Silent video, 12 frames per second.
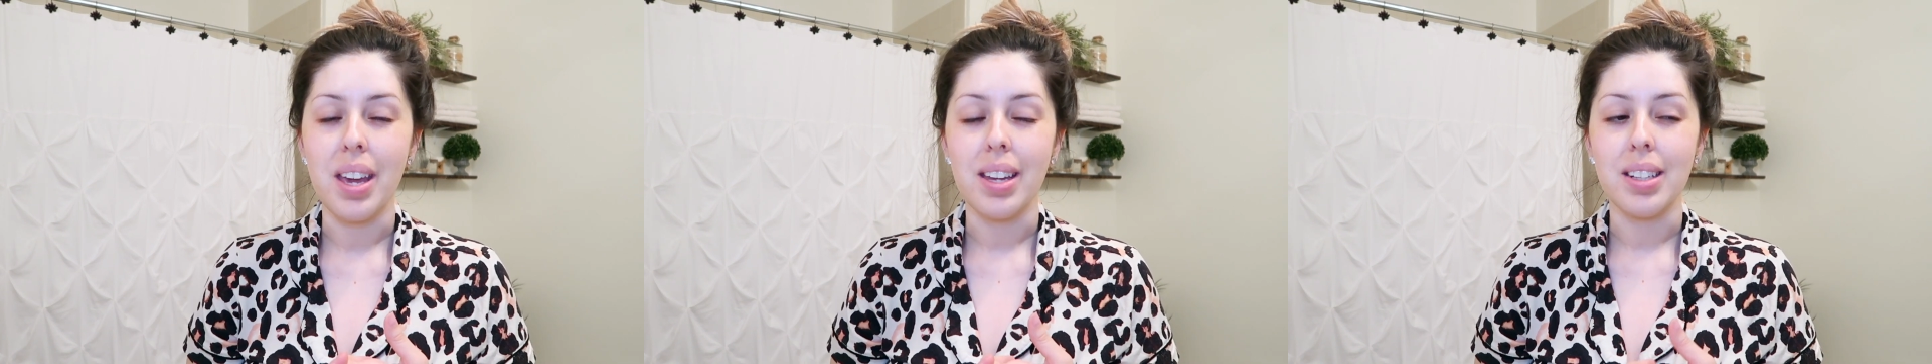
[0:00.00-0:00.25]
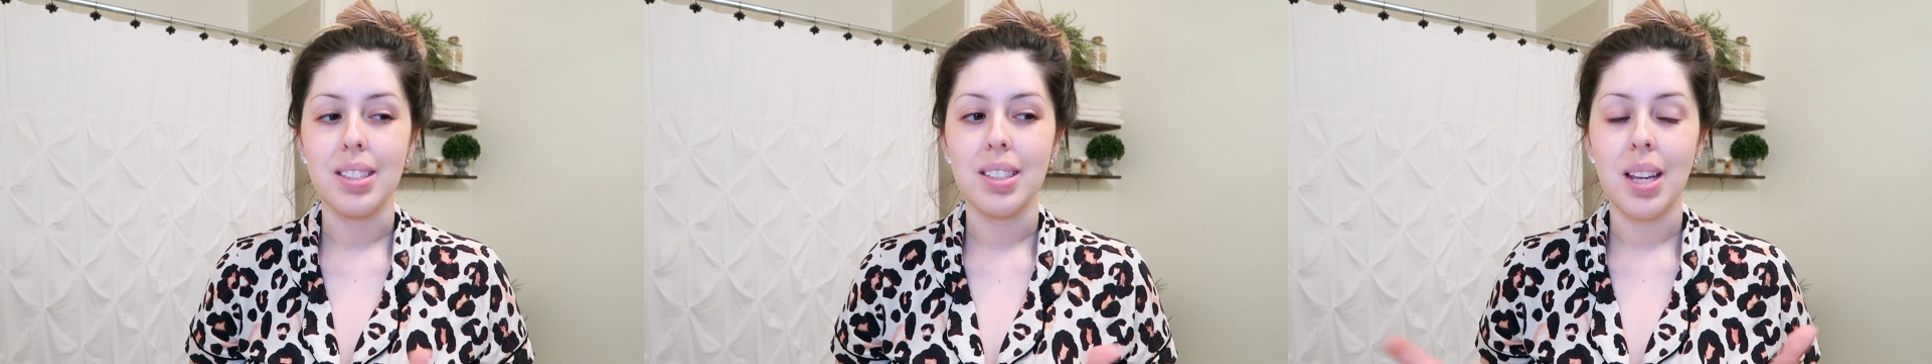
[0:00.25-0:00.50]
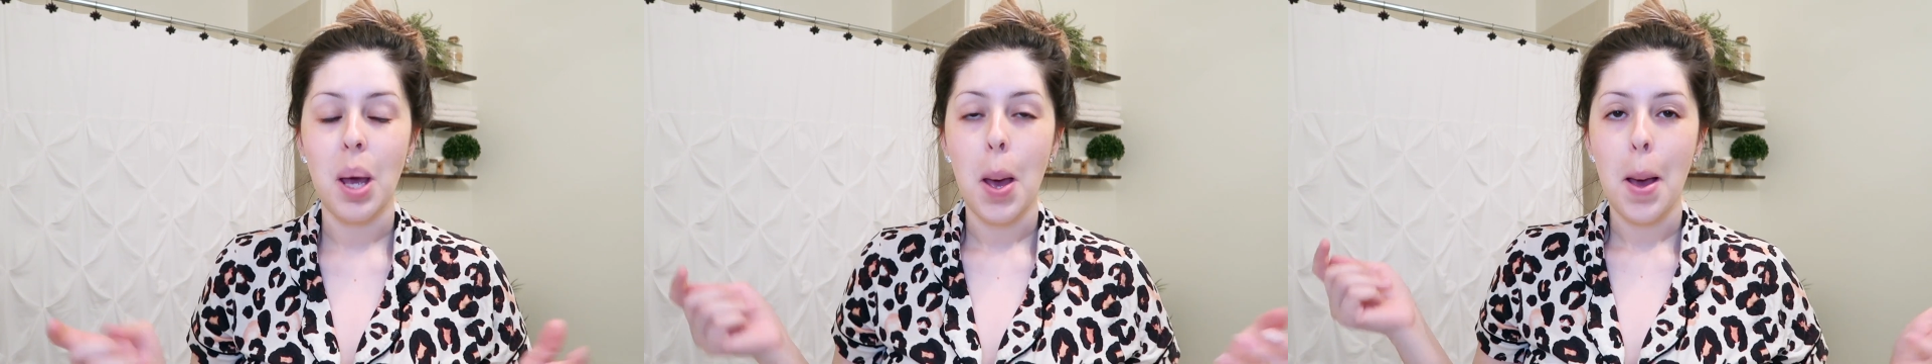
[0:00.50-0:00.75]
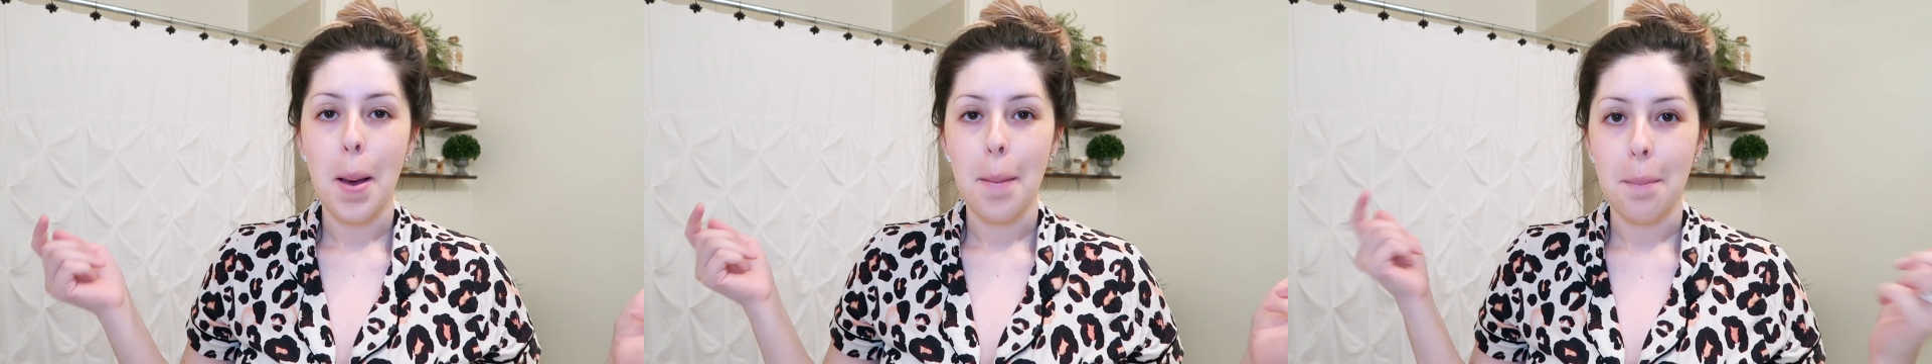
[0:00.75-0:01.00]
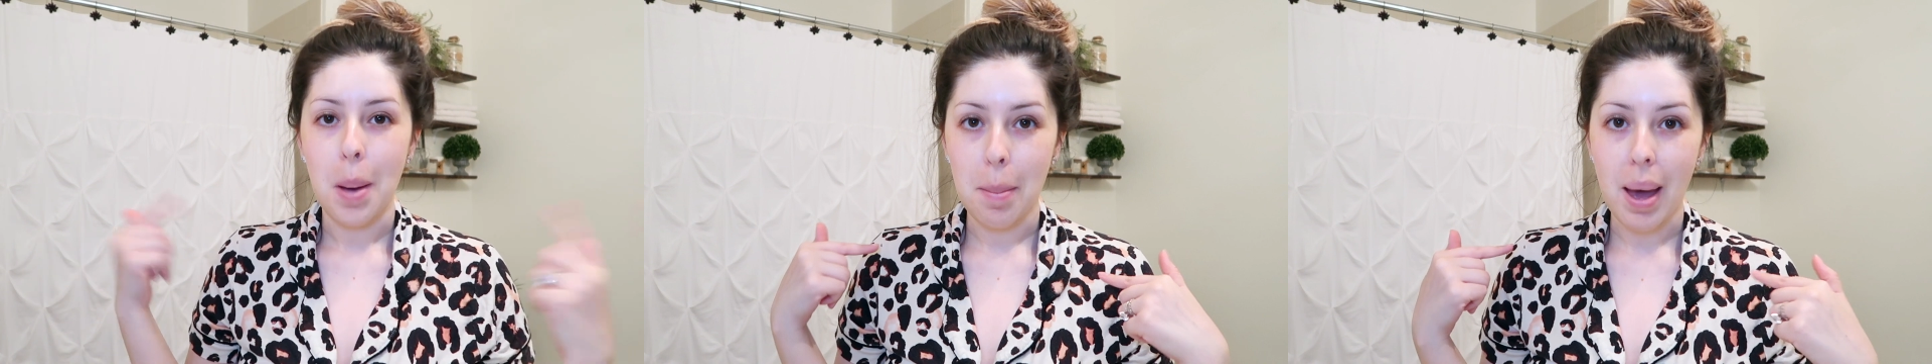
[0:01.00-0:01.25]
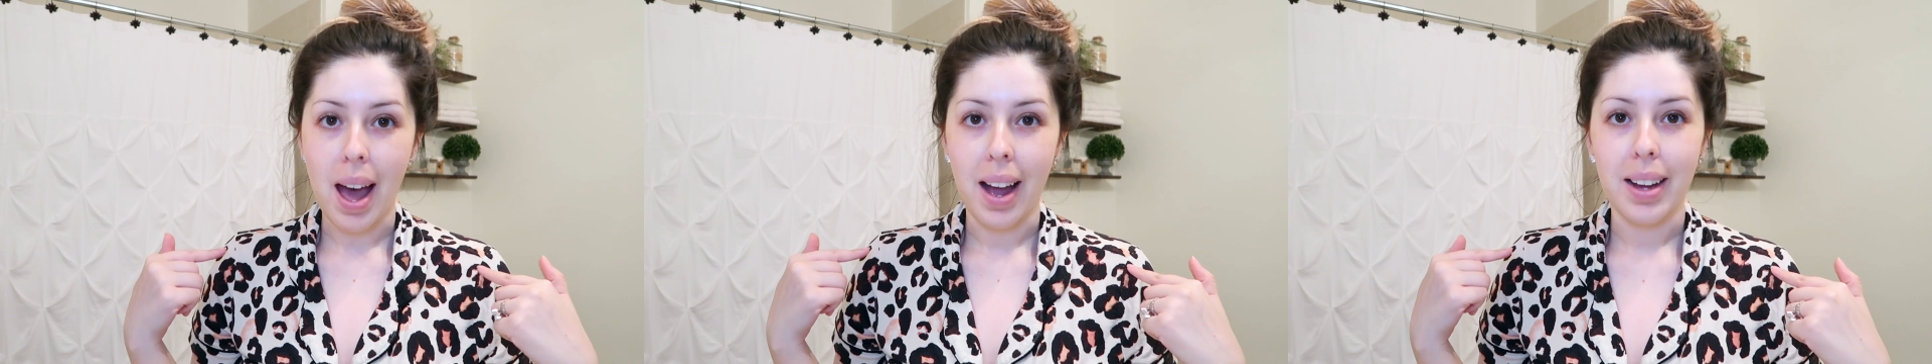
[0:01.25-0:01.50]
is my
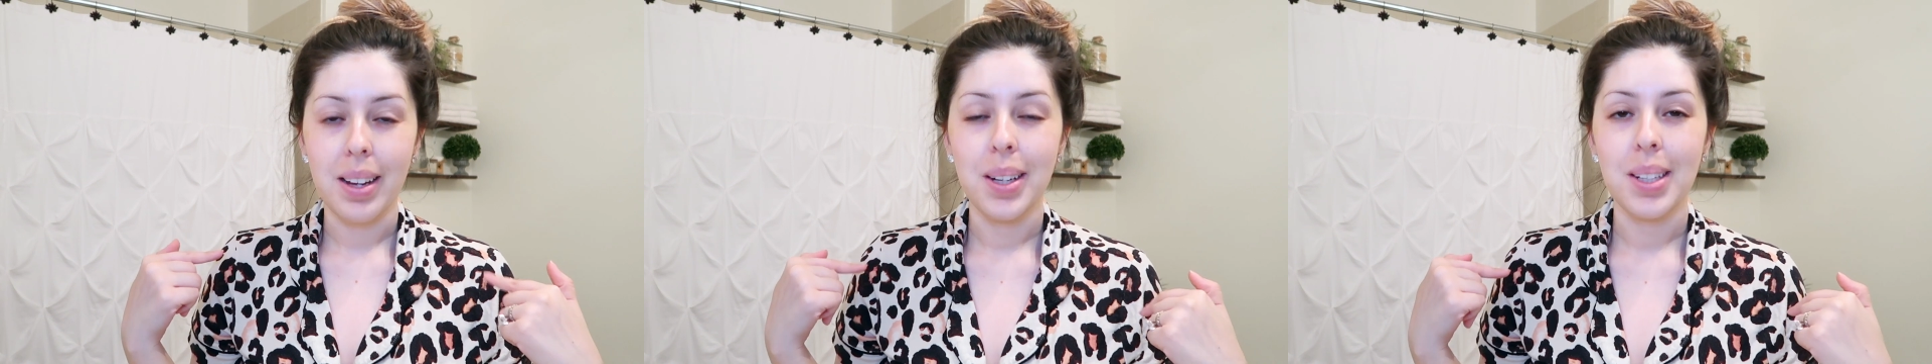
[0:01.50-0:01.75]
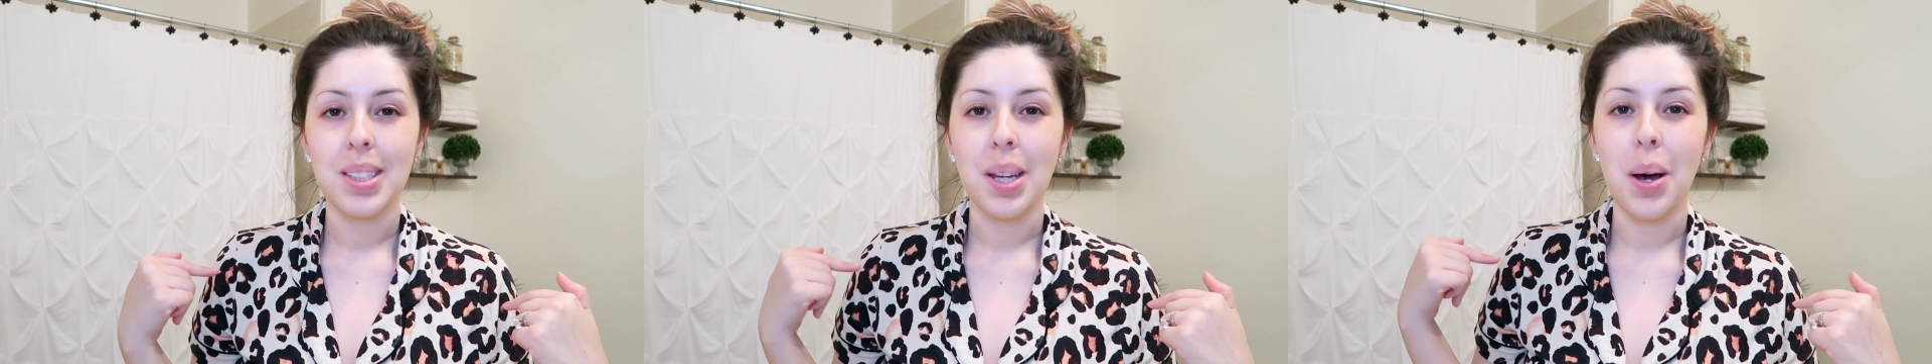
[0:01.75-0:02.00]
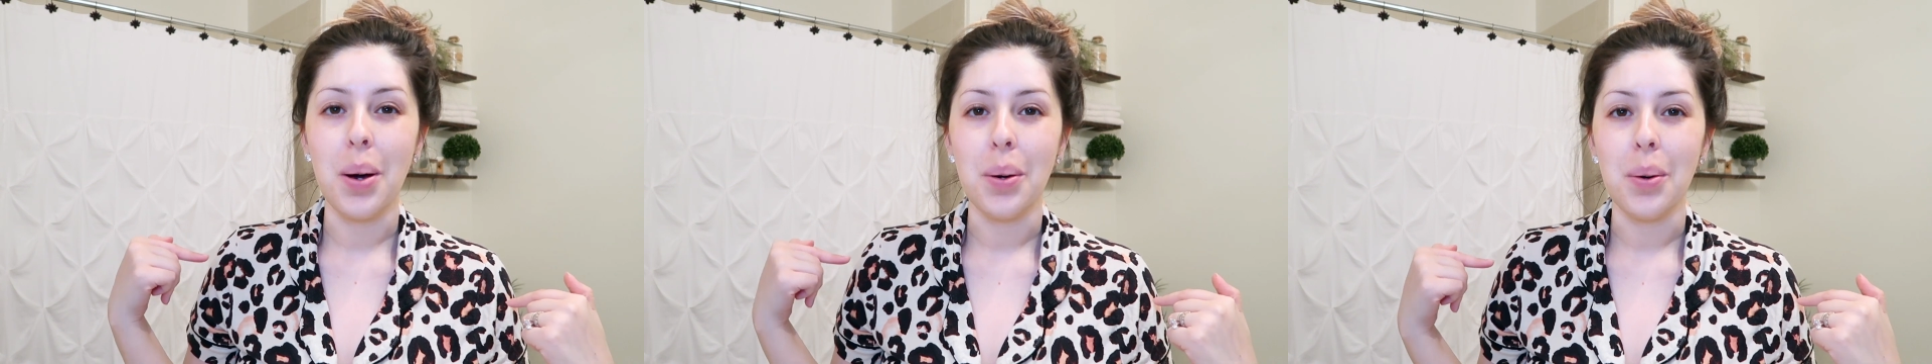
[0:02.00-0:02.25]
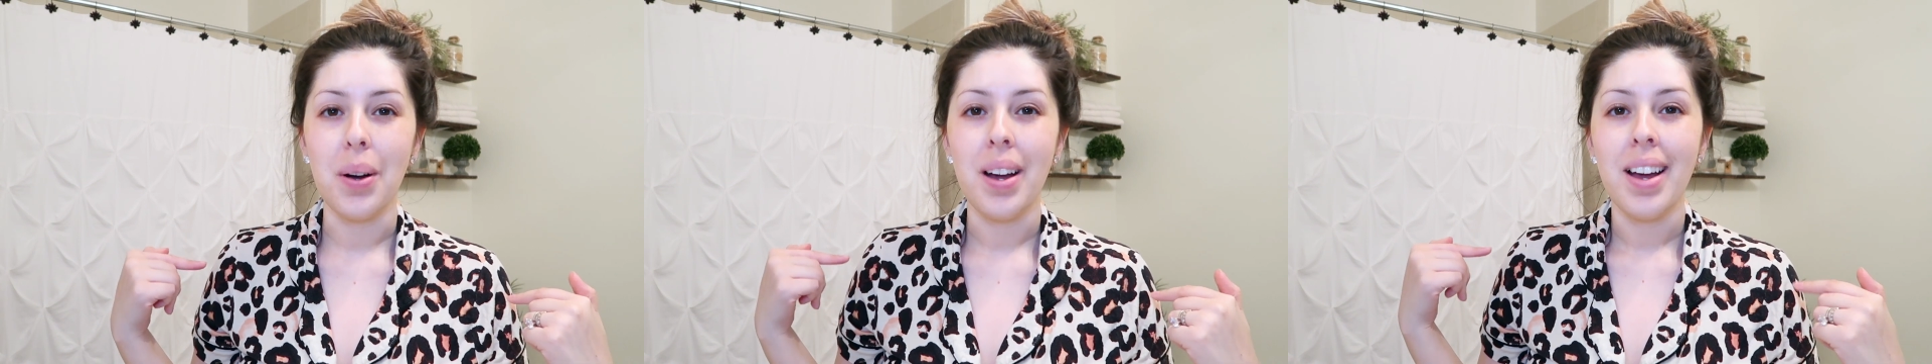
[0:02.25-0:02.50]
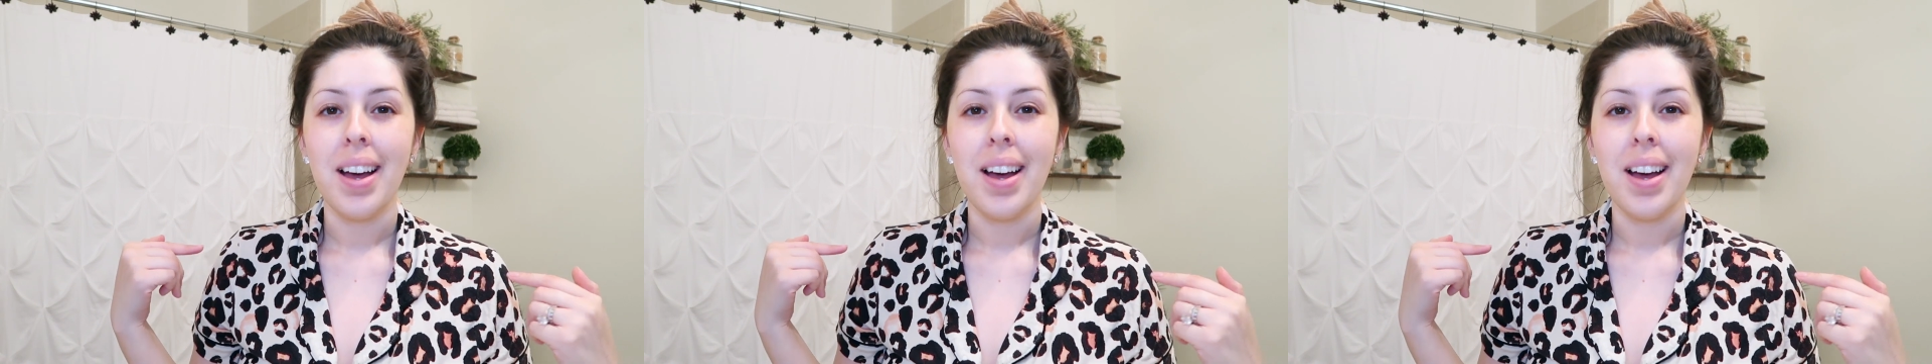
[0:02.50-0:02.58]
back. So